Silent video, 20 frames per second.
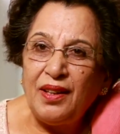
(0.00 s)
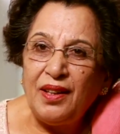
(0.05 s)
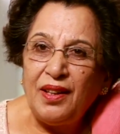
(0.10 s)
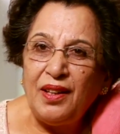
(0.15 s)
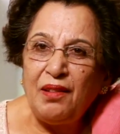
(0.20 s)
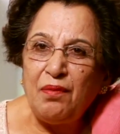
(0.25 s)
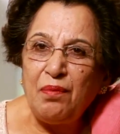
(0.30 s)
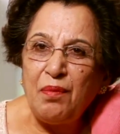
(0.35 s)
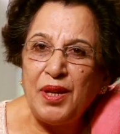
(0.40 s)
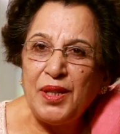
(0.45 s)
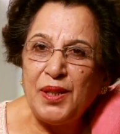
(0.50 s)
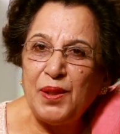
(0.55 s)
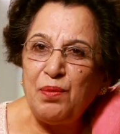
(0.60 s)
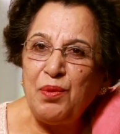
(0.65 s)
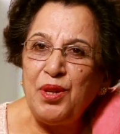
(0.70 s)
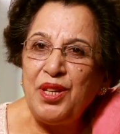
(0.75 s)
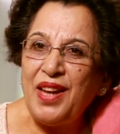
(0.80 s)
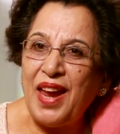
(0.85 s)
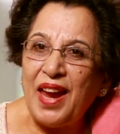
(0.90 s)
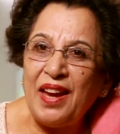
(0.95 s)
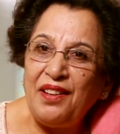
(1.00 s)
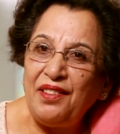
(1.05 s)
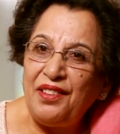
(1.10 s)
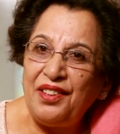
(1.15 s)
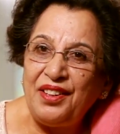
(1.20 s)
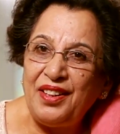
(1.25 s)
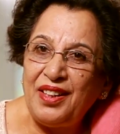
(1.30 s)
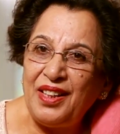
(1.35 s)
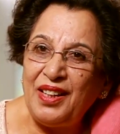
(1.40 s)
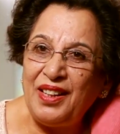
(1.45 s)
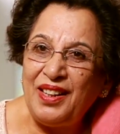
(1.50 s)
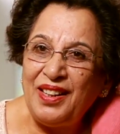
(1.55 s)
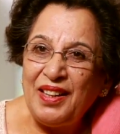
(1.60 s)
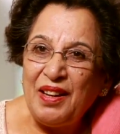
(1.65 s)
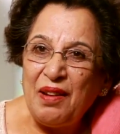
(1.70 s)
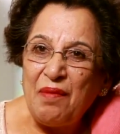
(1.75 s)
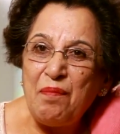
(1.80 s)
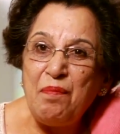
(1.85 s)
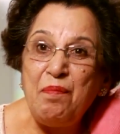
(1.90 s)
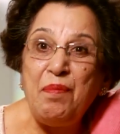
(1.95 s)
It must be an entity
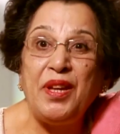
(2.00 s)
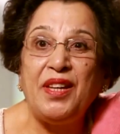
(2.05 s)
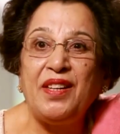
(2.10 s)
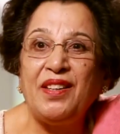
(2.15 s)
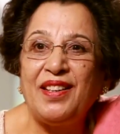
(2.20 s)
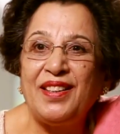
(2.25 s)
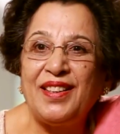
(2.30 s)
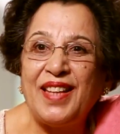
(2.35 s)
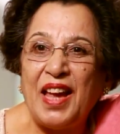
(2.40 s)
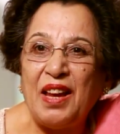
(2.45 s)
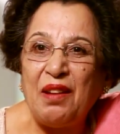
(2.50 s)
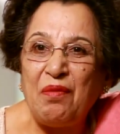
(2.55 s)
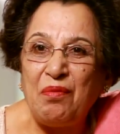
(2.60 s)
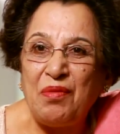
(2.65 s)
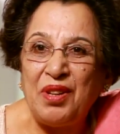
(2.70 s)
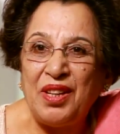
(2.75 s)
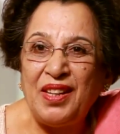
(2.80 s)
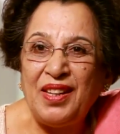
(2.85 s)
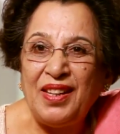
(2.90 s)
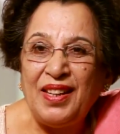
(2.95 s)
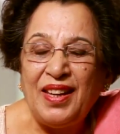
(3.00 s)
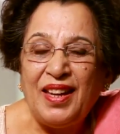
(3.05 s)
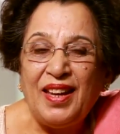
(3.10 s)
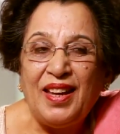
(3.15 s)
bigger than me